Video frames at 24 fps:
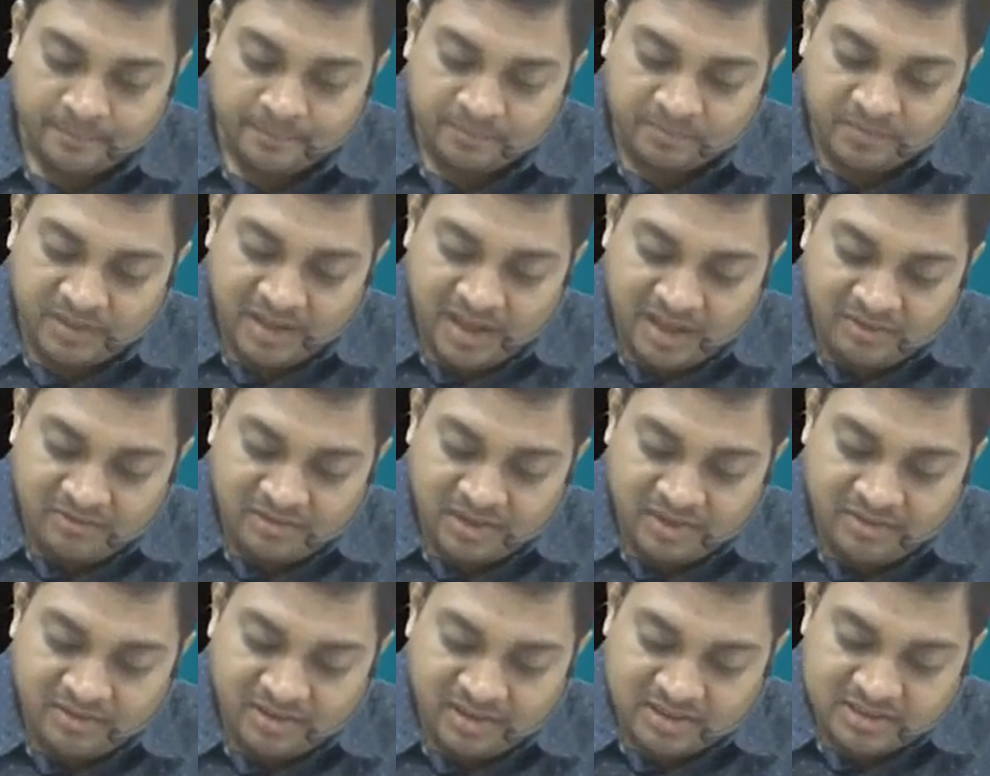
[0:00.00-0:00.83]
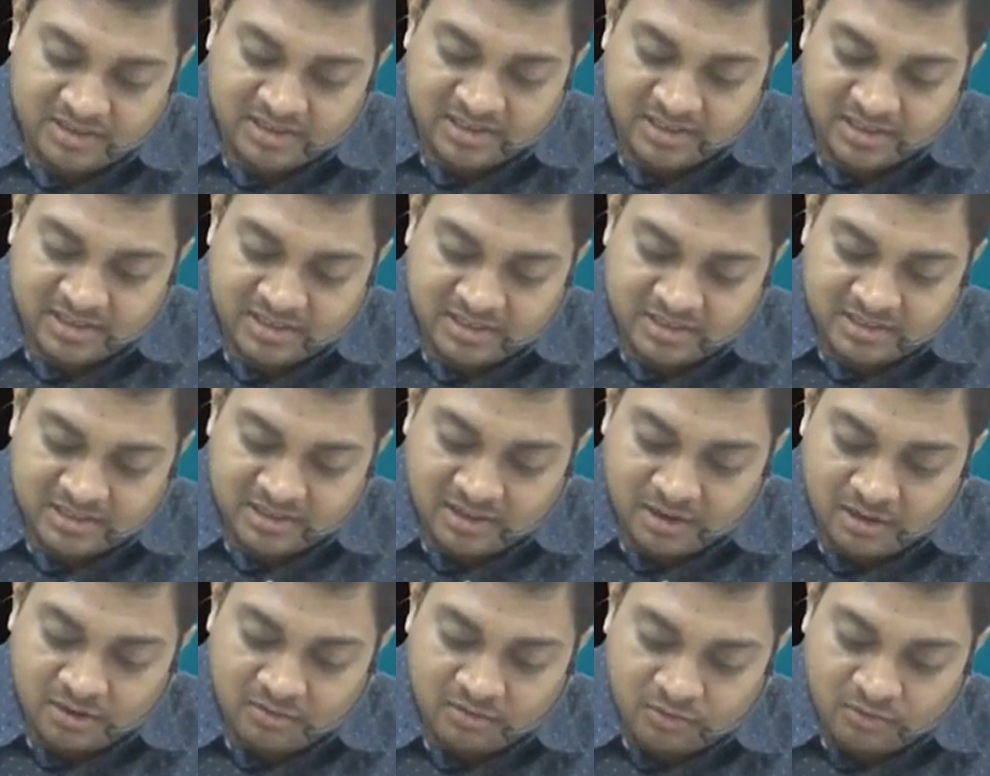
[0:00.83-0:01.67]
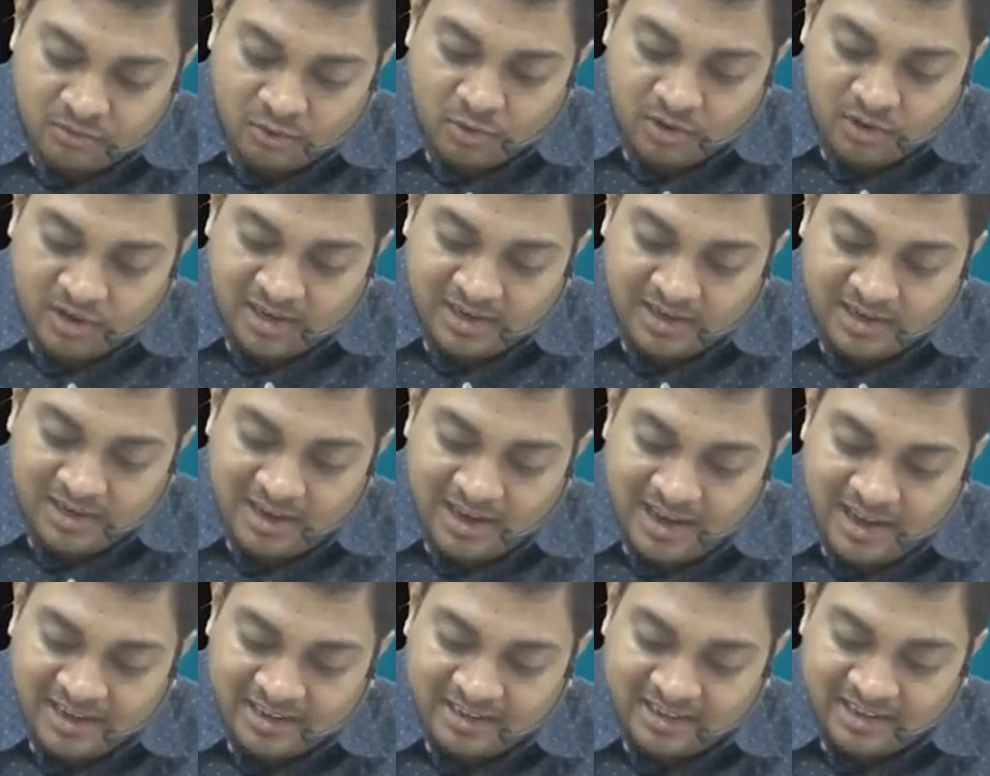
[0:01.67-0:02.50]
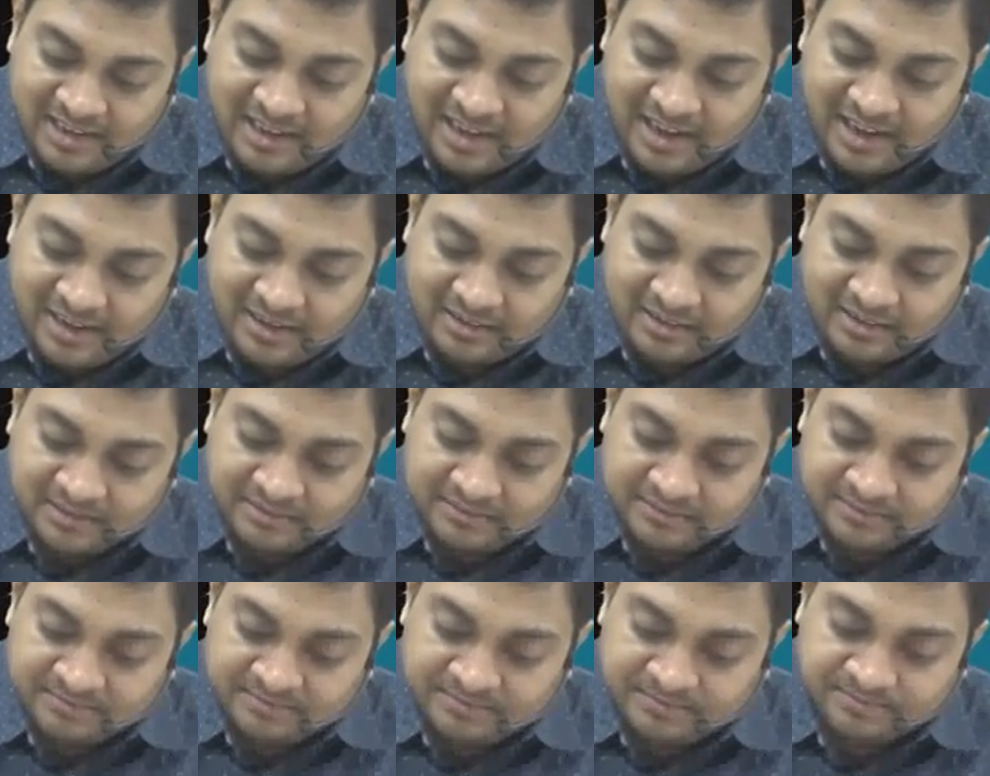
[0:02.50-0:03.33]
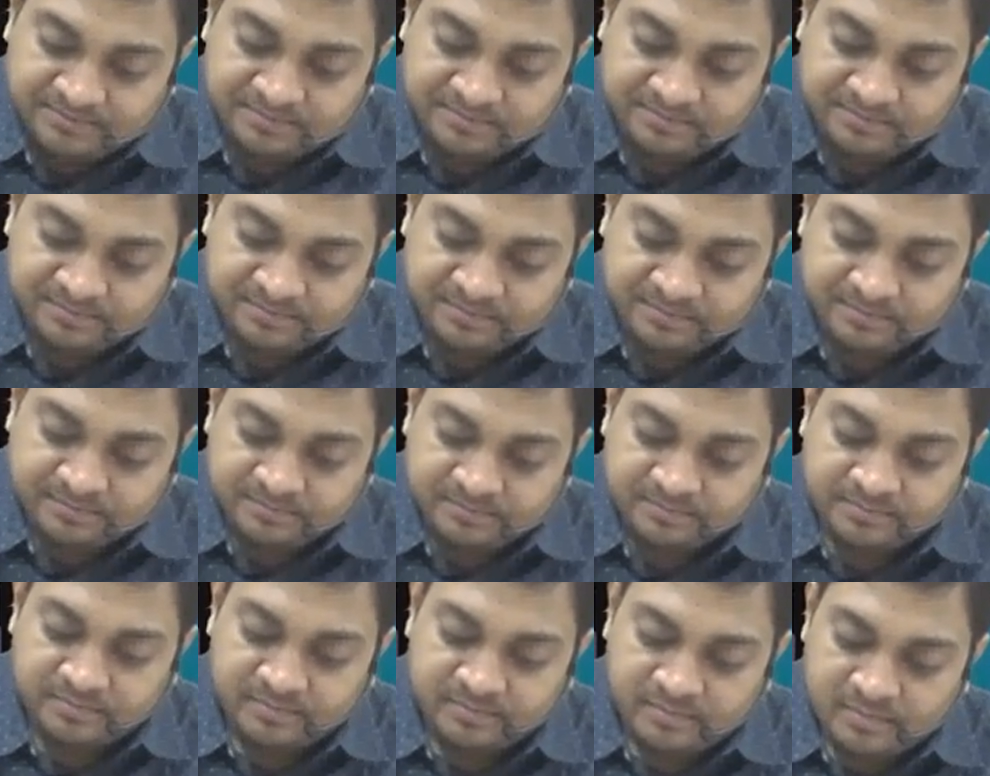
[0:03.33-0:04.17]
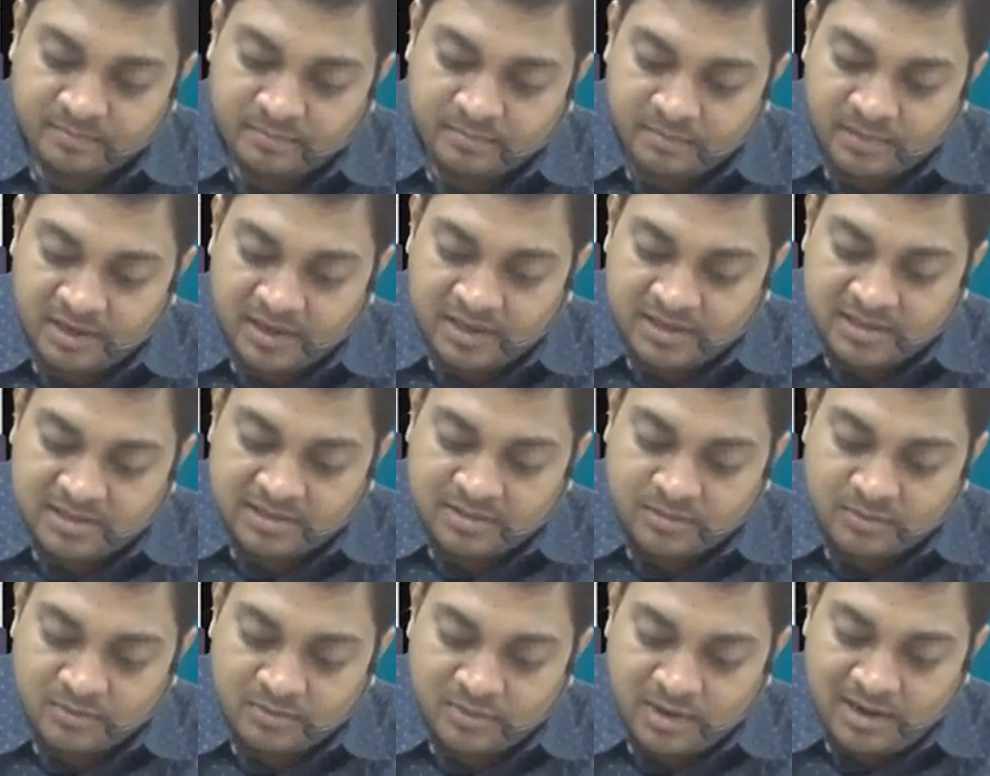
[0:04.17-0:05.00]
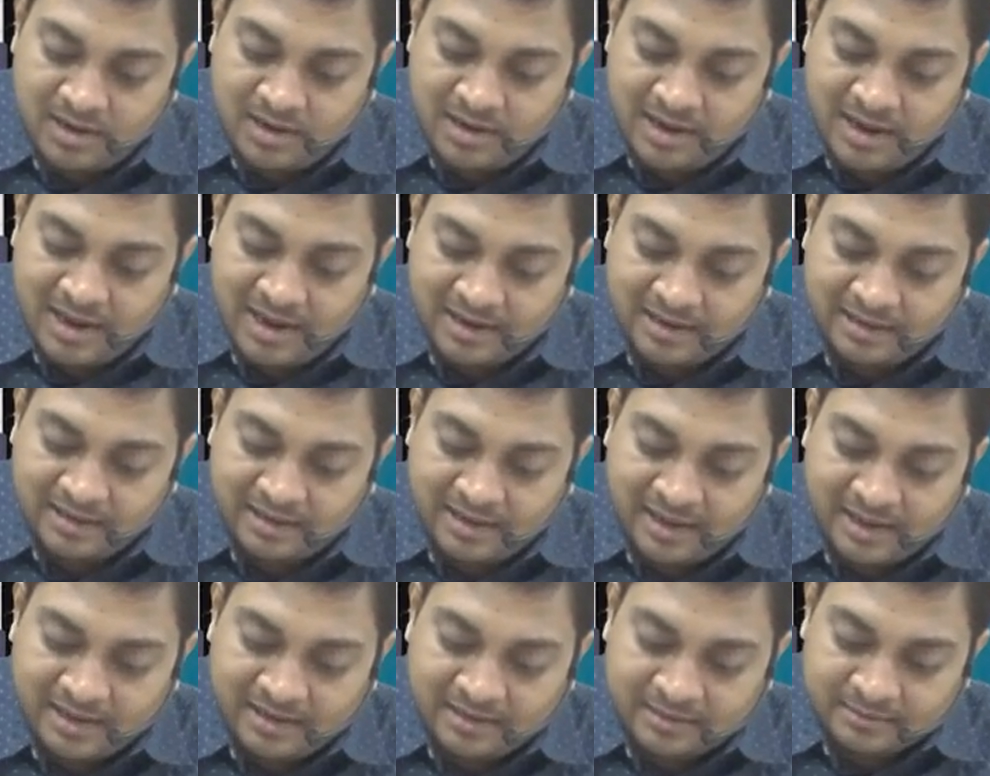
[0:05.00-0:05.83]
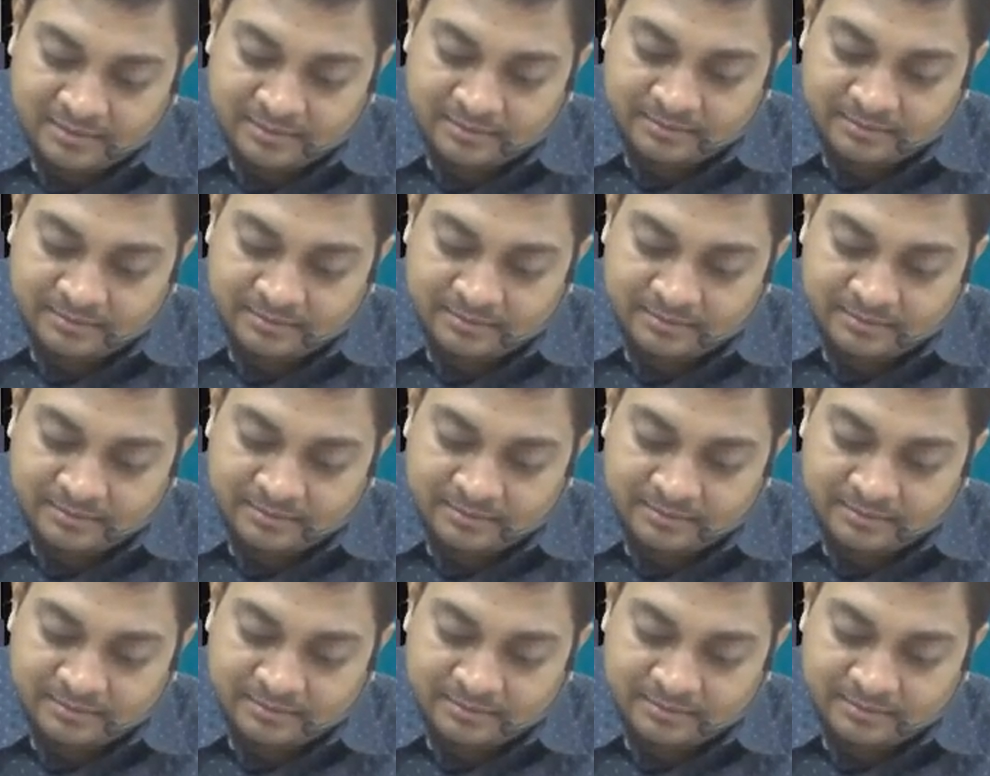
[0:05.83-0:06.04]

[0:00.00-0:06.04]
They have given us it is 14 lakh 10 plus 1 lakh 10,